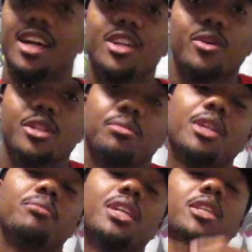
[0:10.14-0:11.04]
I know it's
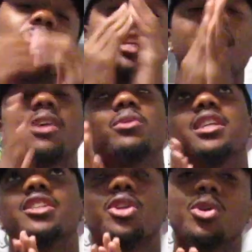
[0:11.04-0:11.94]
been a minute. It's been like,
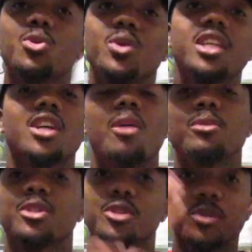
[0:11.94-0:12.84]
what, 2 weeks?
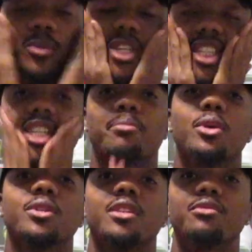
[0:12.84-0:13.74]
Almost 3 weeks since I
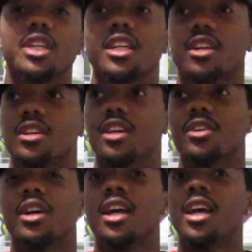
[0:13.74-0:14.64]
posted a video,
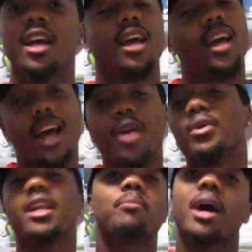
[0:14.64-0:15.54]
yo. I
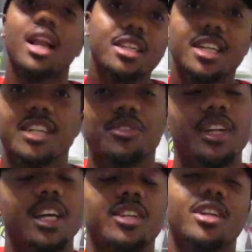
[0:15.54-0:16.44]
really apologize for
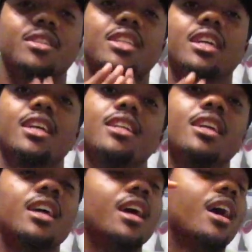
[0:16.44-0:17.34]
that, you know what I'm saying?
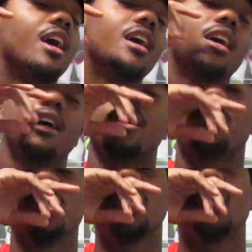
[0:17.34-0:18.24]

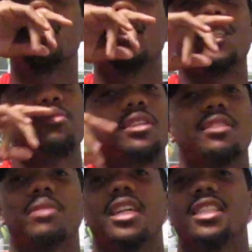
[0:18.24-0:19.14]
Really, it's just
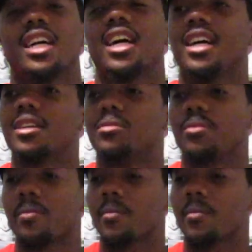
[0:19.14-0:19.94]
been my job.